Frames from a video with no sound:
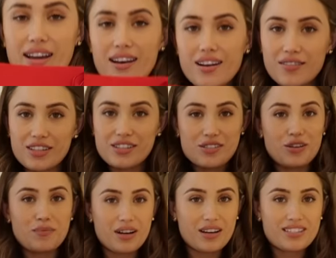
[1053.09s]
love it
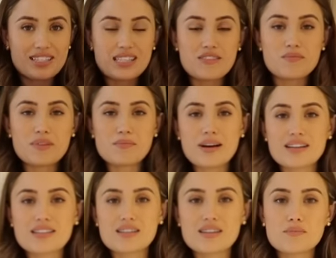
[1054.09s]
so much. It's giving me
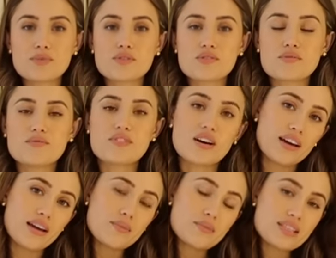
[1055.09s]
Magda Butrum
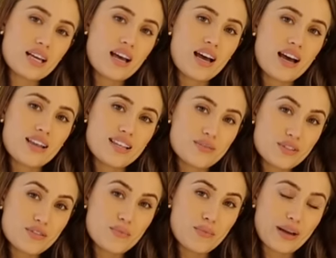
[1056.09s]
vibes. This one's from